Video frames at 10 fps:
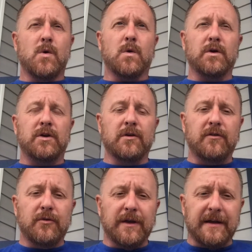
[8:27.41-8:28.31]
or you're
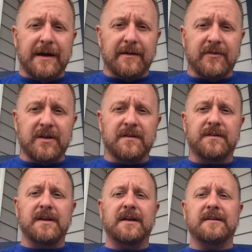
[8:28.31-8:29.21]
doing it out of
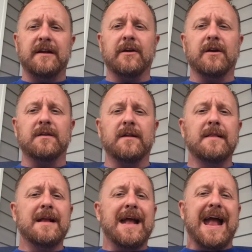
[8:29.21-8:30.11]
conceit and
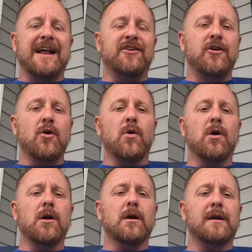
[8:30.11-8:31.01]
arrogance and
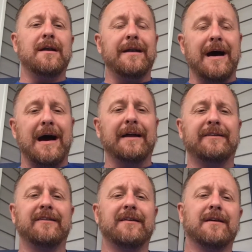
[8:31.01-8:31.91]
you're
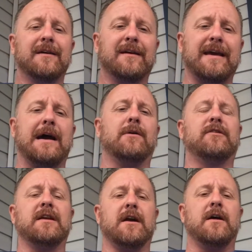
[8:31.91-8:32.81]
not
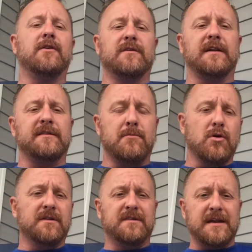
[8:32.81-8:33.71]
counting others as
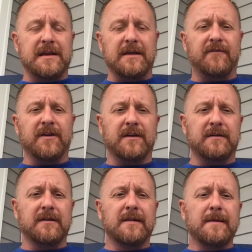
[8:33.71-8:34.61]
more
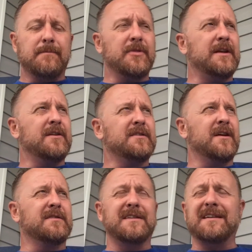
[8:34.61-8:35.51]
significant than
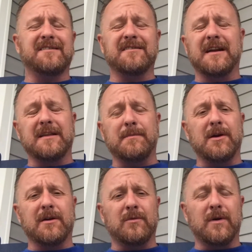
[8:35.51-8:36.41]
yourselves? Because that's just not the
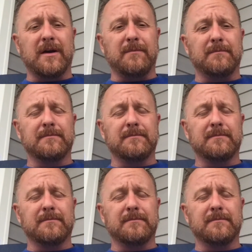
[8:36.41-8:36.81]
American way.